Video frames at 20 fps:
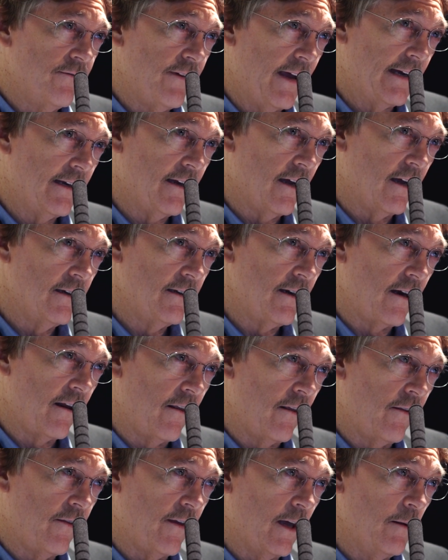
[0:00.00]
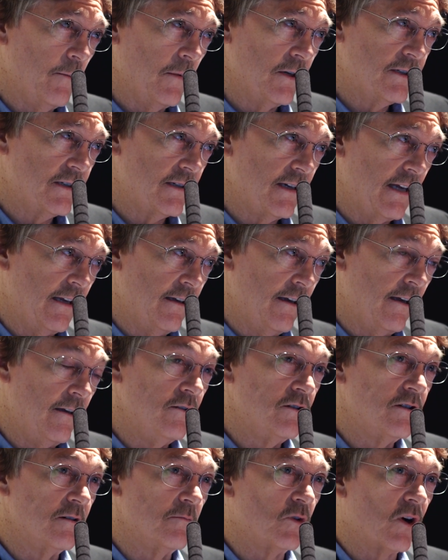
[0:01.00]
the fat content of the thymus and
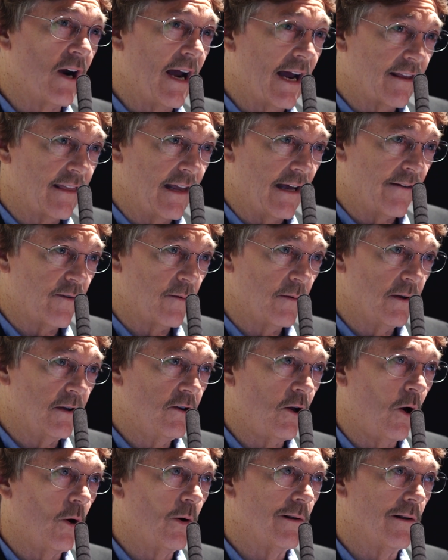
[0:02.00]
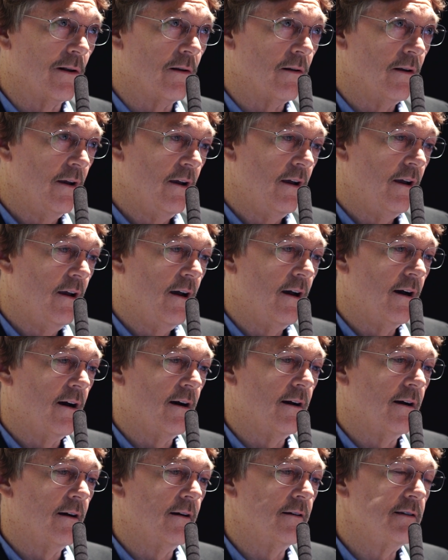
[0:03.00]
then you subtract that from the total
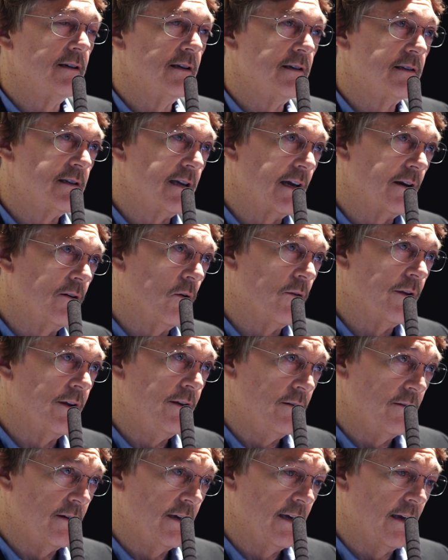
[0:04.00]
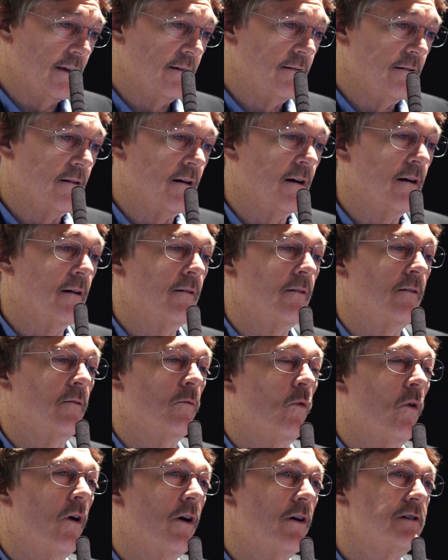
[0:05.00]
signal that you get,
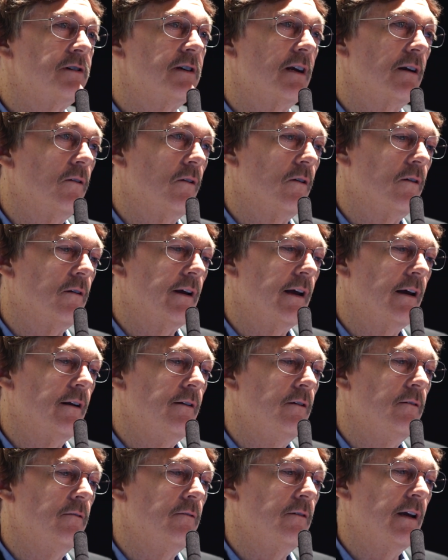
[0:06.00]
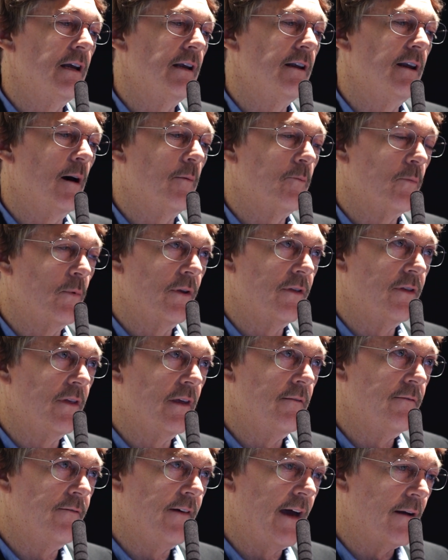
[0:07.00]
the water signal, and you end up with
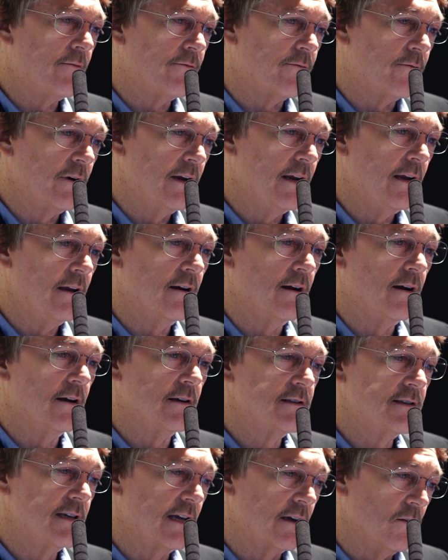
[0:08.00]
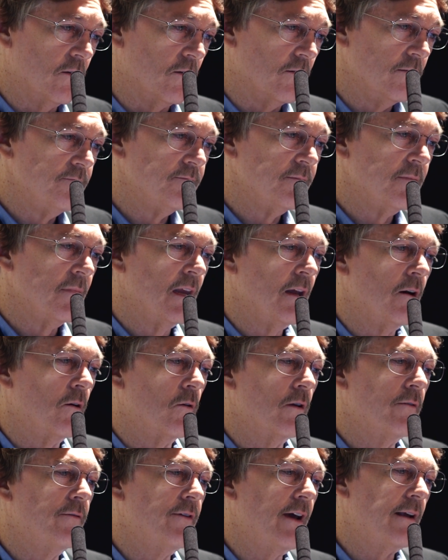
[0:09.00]
the fat-free signal
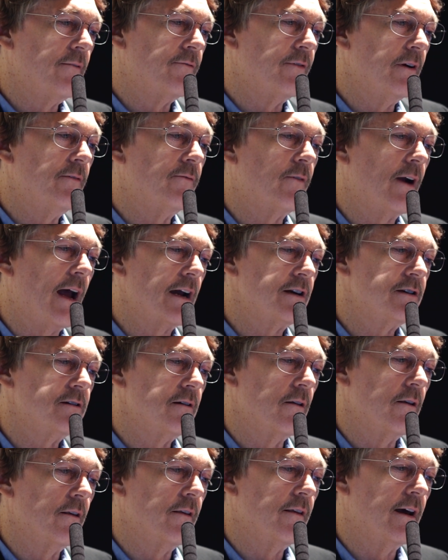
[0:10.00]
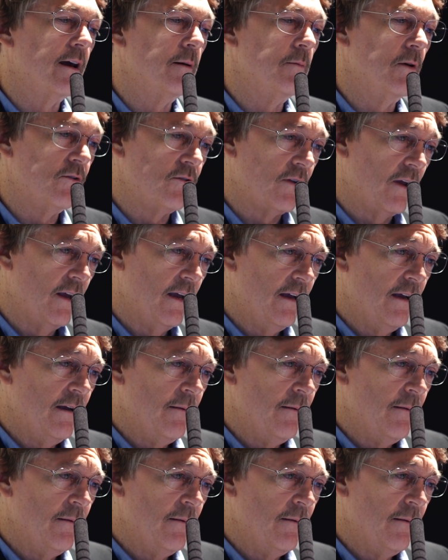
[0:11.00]
or the fat-free fraction of the thymus.